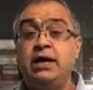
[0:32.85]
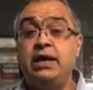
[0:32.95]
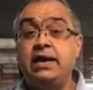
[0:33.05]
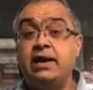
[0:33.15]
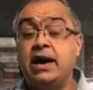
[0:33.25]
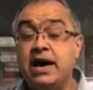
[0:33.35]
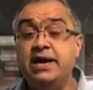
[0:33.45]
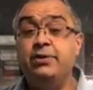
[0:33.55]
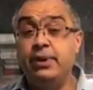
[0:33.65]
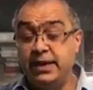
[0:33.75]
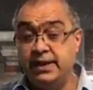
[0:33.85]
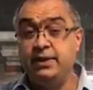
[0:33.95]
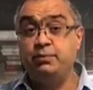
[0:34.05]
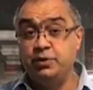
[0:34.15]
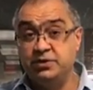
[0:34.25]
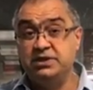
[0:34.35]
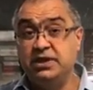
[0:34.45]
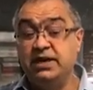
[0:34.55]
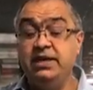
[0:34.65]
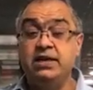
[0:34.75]
And I drink it
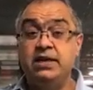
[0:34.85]
personally.